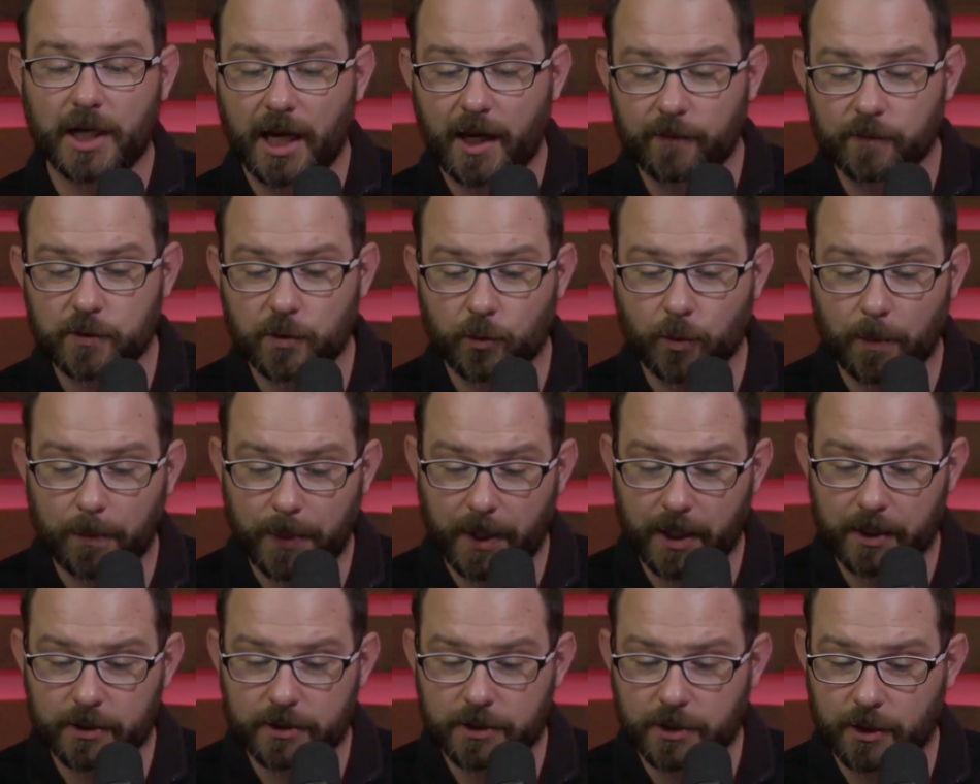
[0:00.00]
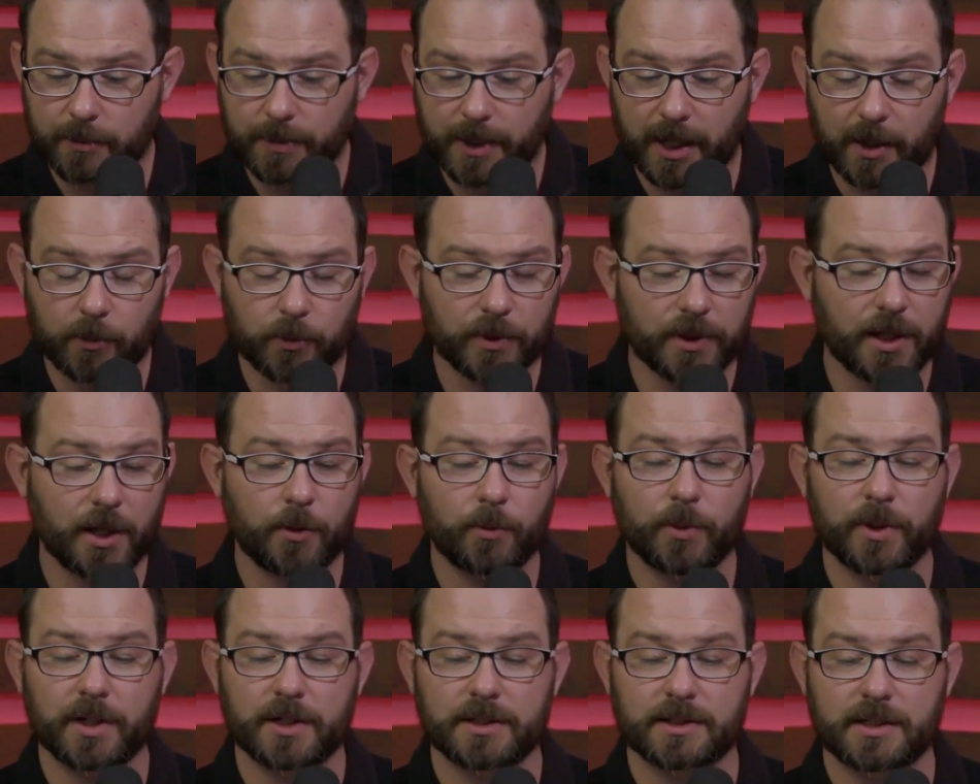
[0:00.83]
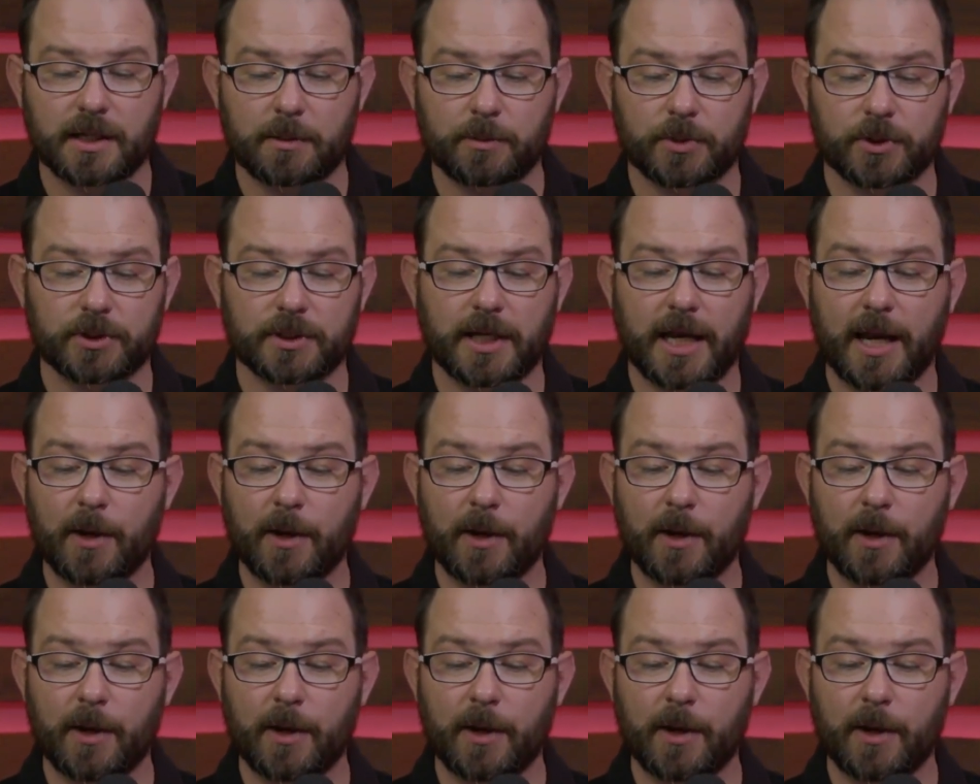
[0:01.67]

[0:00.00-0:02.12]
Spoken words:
shaft and repaired turbine were then reassembled.